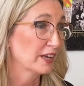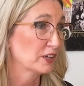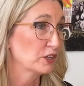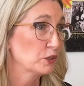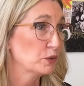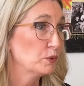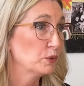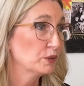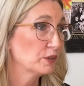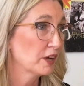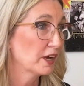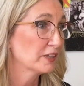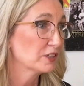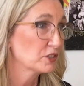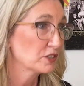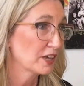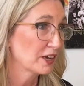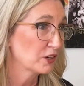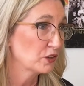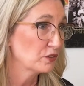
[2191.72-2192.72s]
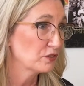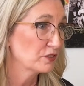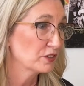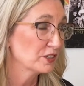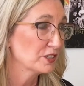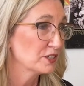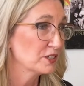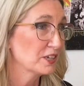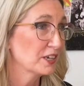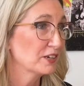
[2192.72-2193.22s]
Like you will not cycle for
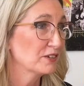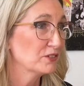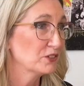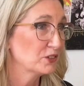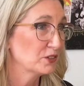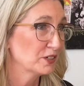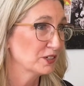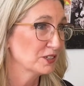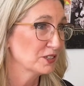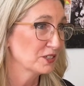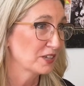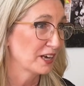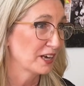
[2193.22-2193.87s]
the sake of doing a